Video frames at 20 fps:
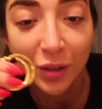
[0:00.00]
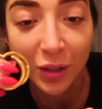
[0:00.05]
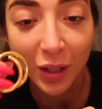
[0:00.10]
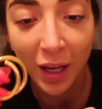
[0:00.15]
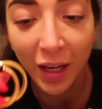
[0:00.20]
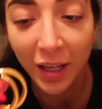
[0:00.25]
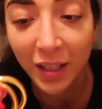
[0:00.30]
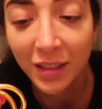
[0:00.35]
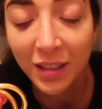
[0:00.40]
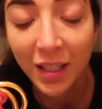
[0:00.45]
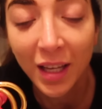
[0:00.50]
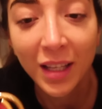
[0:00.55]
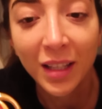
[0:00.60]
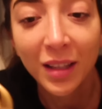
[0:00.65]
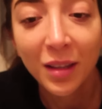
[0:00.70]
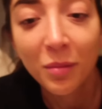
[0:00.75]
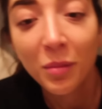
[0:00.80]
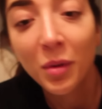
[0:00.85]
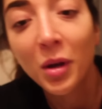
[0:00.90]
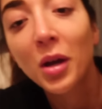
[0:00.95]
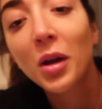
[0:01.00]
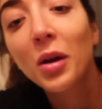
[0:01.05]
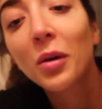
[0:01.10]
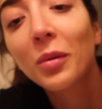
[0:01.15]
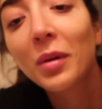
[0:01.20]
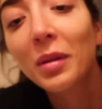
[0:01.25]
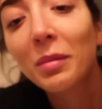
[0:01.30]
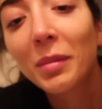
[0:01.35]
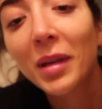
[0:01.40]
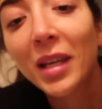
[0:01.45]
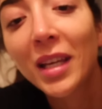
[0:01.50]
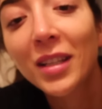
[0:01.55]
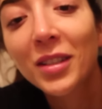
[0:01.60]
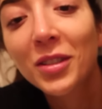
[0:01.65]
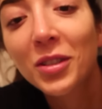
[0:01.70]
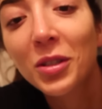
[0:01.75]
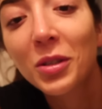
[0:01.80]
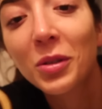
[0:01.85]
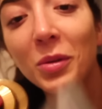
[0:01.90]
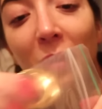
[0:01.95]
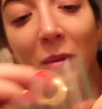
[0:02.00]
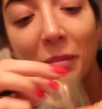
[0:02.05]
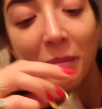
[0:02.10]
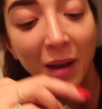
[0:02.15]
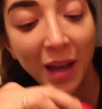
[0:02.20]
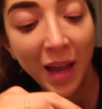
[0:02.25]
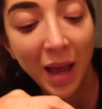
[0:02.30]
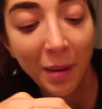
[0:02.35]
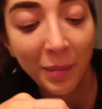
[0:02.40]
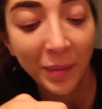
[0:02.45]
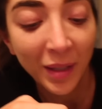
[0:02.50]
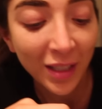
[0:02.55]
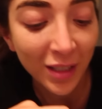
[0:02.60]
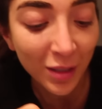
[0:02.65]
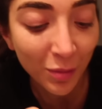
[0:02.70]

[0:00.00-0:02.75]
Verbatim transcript: so that I can take them with me to Miami